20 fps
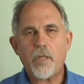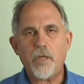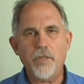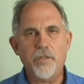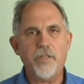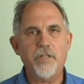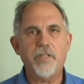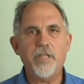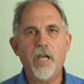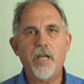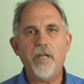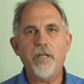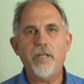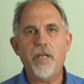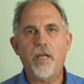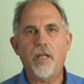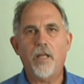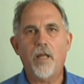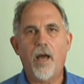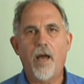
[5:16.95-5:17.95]
into
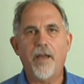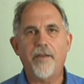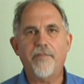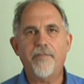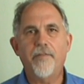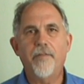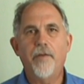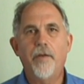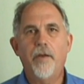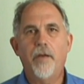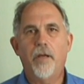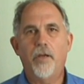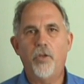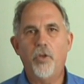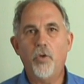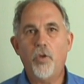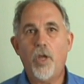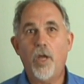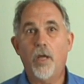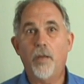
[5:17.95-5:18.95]
day-to-day life and
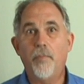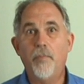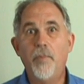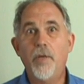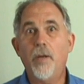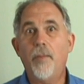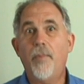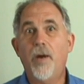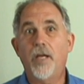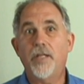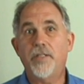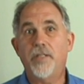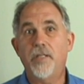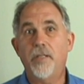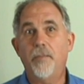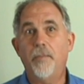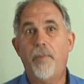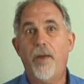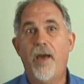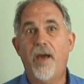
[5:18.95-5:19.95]
you can minimize the
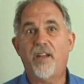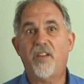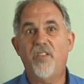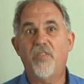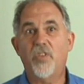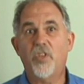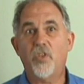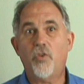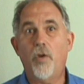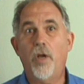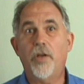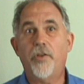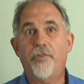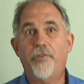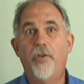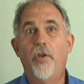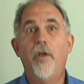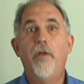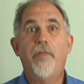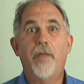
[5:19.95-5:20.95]
impact of
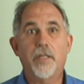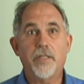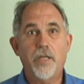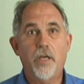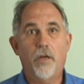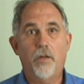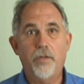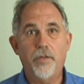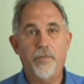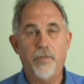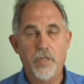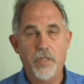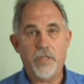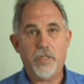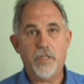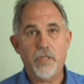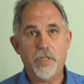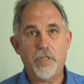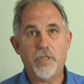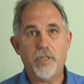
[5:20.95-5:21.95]
stress that's held in this
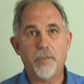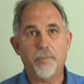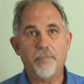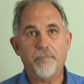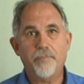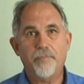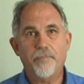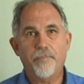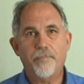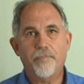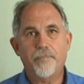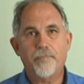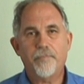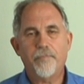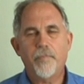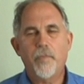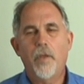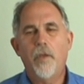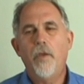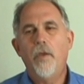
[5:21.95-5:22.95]
system
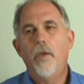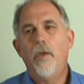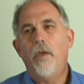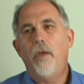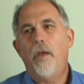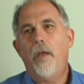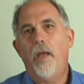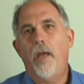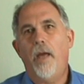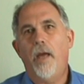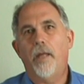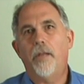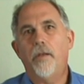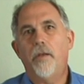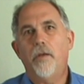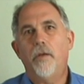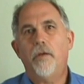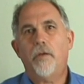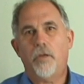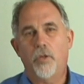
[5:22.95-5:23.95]
and
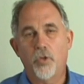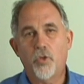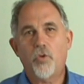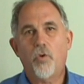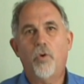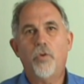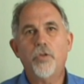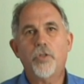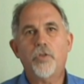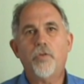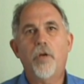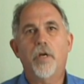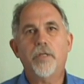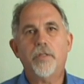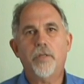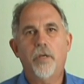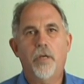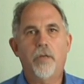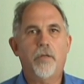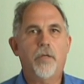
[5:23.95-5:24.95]
control the
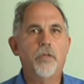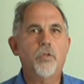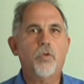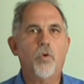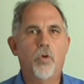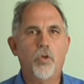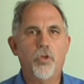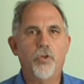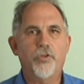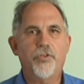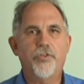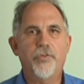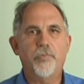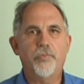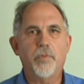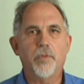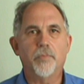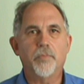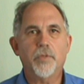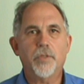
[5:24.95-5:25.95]
stress and control your
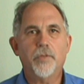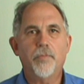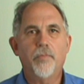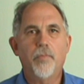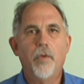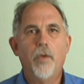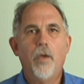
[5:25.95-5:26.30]
symptoms.